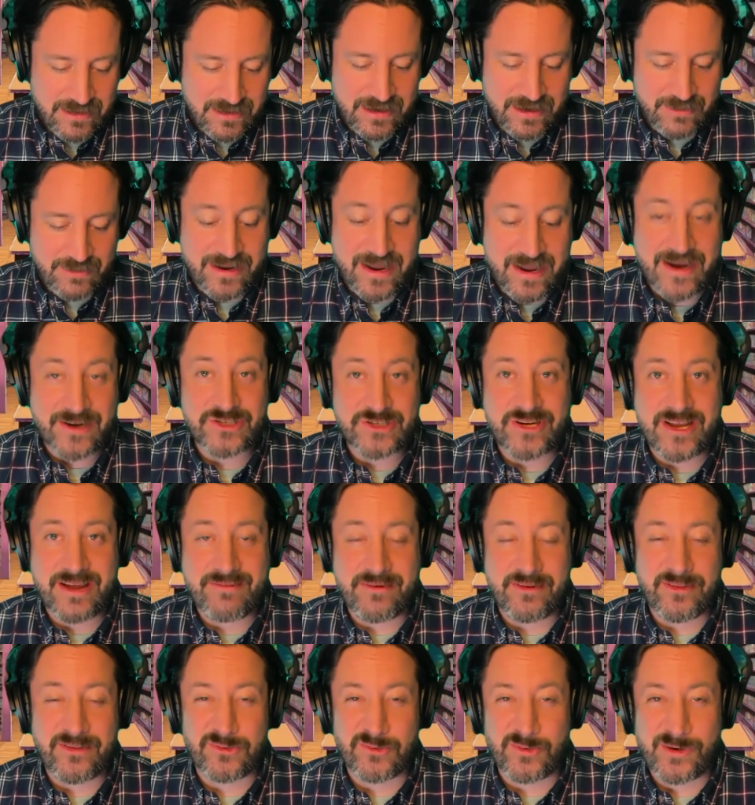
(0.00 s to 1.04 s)
And then we actually have
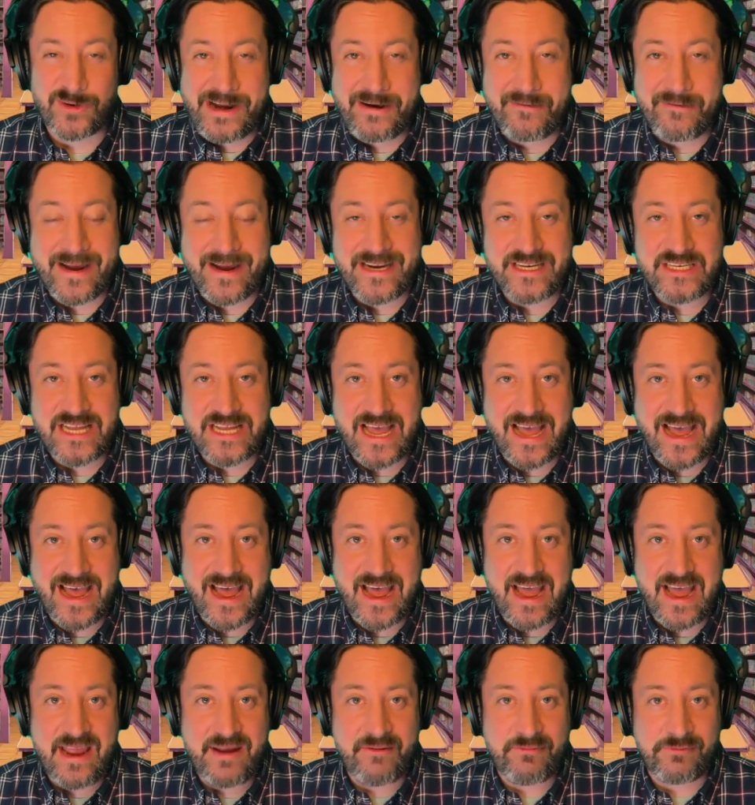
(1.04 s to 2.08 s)
a three-way
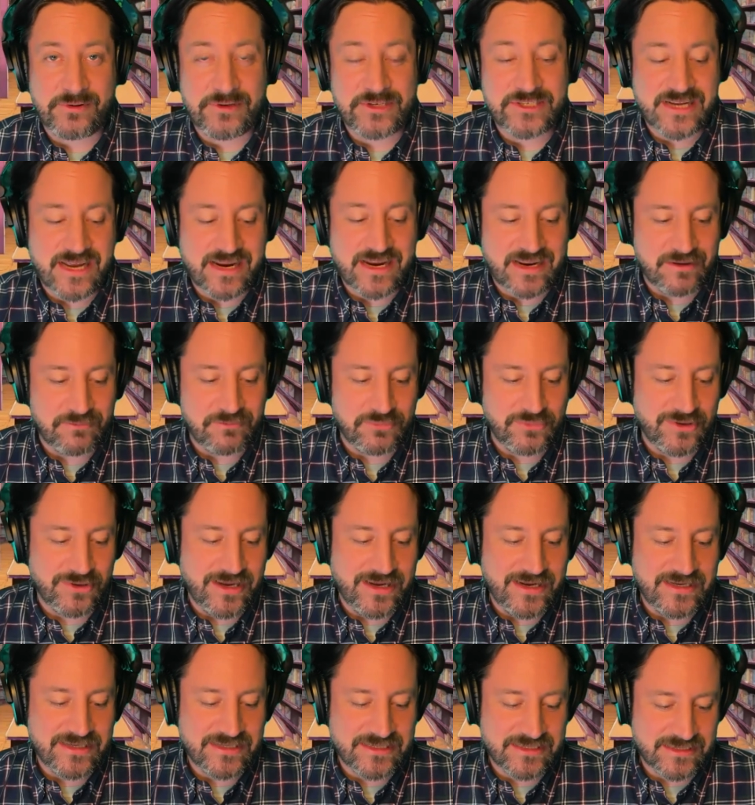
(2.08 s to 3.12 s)
tie for second
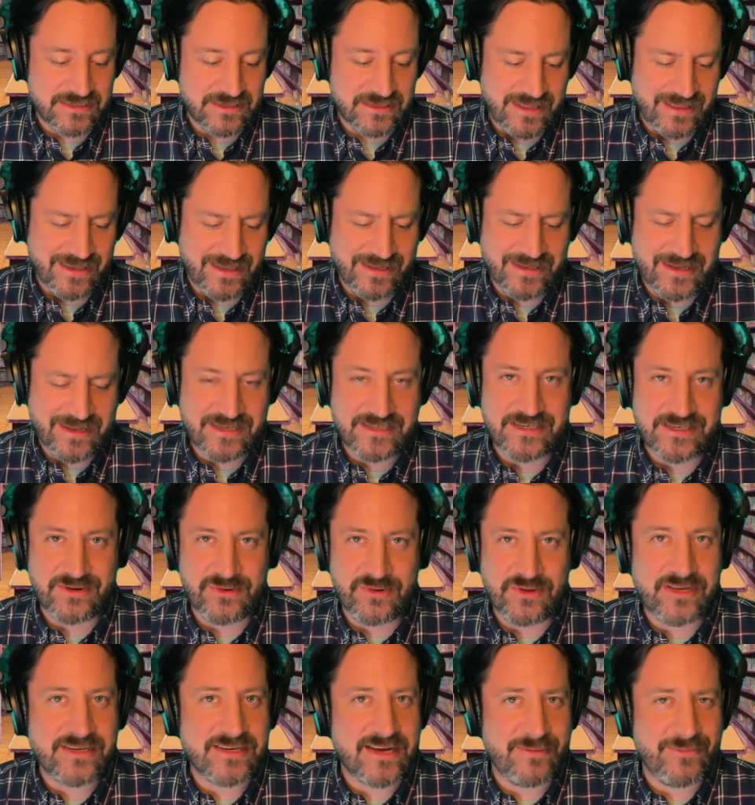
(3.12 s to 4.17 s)
place. I think that's the
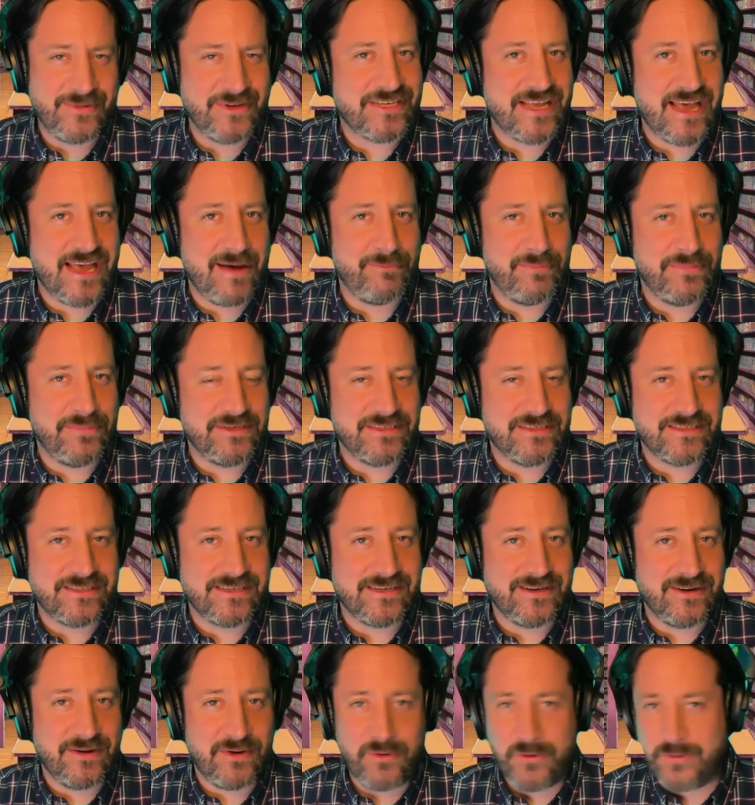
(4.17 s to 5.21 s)
only time this happens
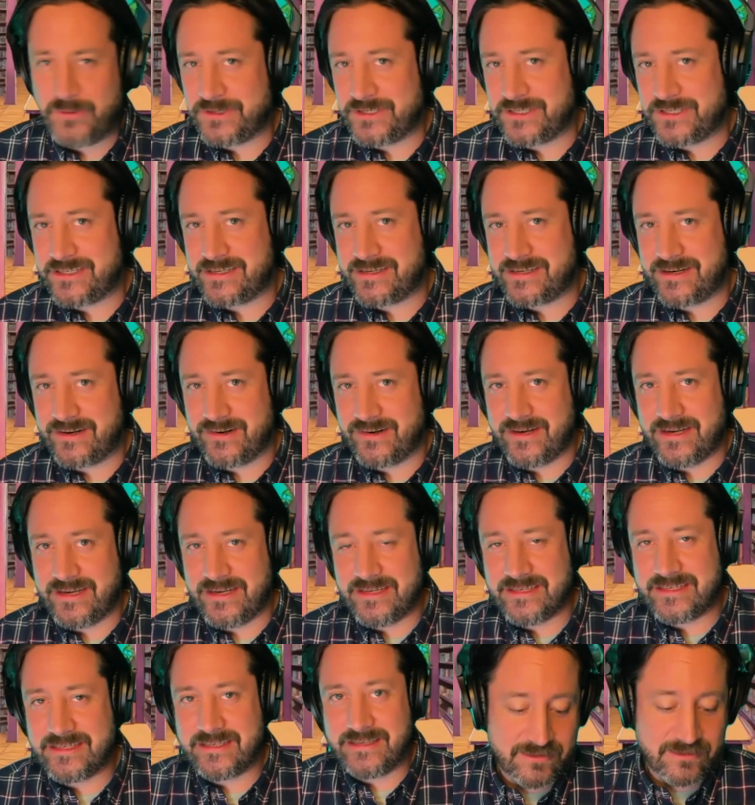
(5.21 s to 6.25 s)
in the whole series.